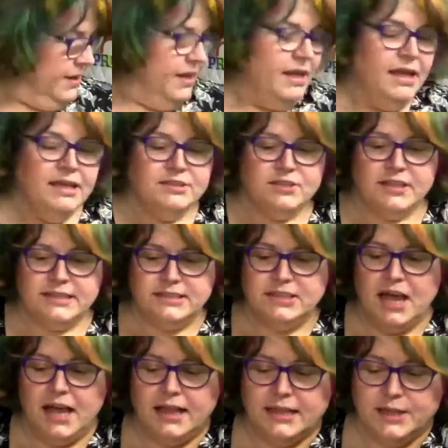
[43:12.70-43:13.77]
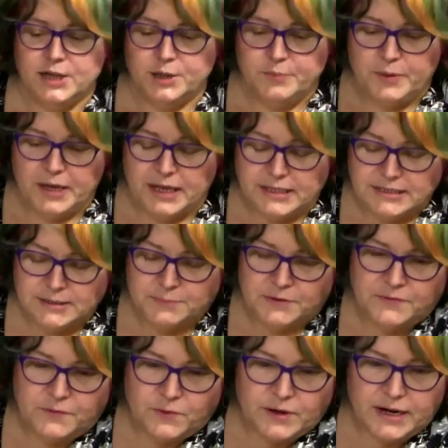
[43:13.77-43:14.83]
So let's talk a little bit
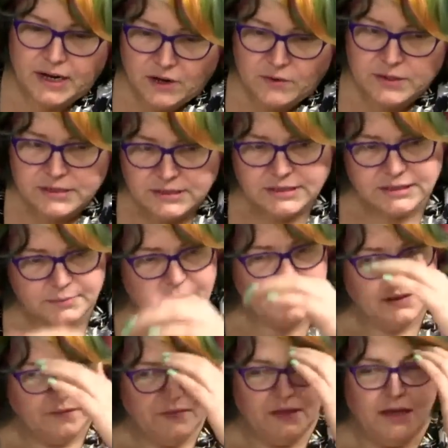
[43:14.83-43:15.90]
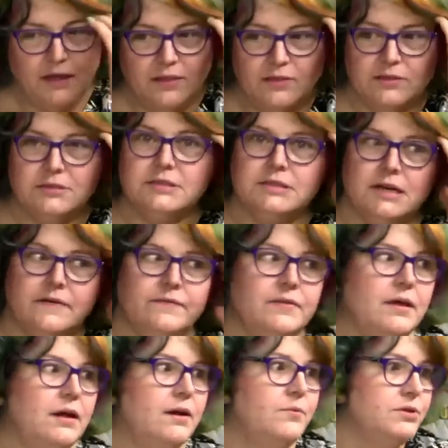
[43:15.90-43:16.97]
before I go into some of the other stuff that I
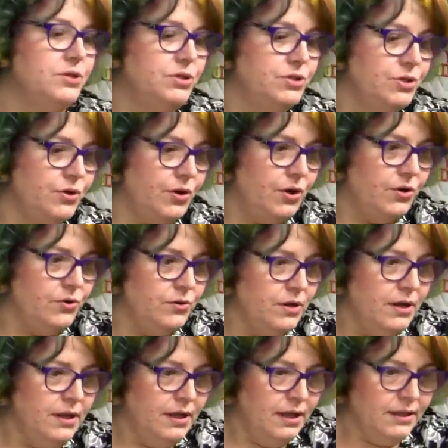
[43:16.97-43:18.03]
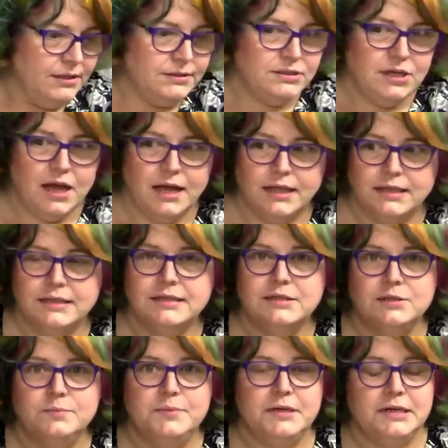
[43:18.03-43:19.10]
want to show you let's talk a
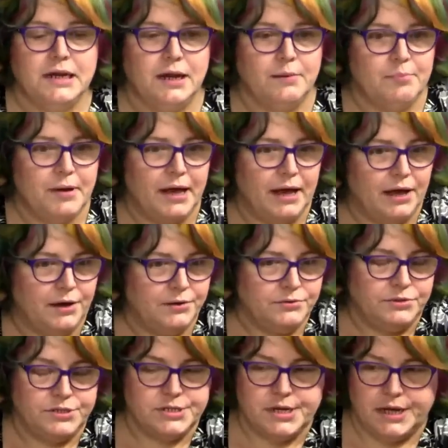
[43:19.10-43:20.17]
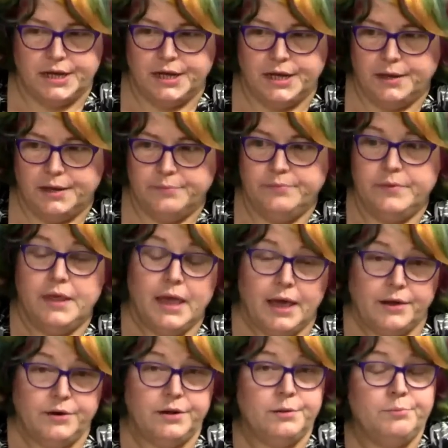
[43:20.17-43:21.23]
little bit about um, how to
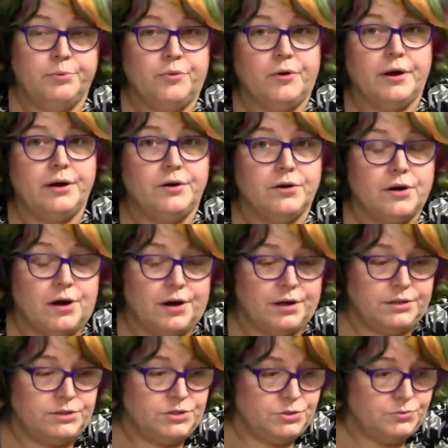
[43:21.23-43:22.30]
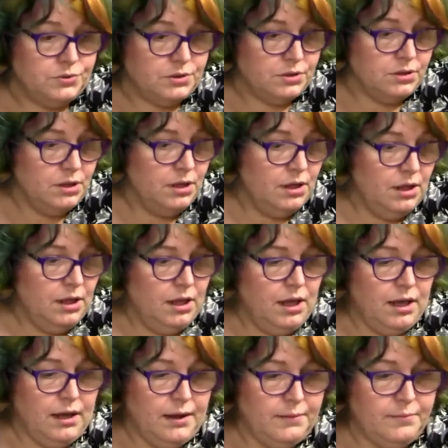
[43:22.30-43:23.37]
embroider on tulle.
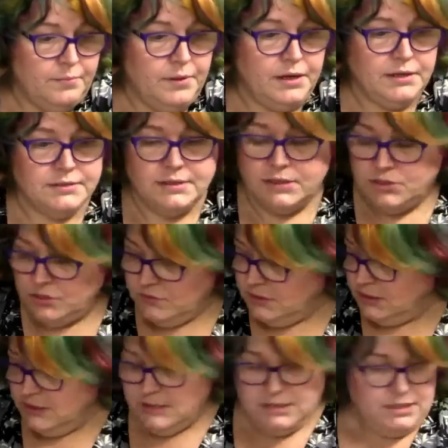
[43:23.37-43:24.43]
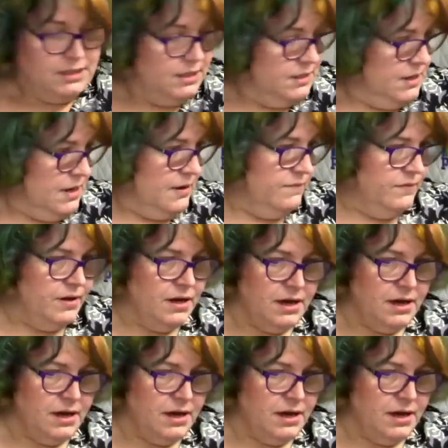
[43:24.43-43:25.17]
Um, because as you can see, I've got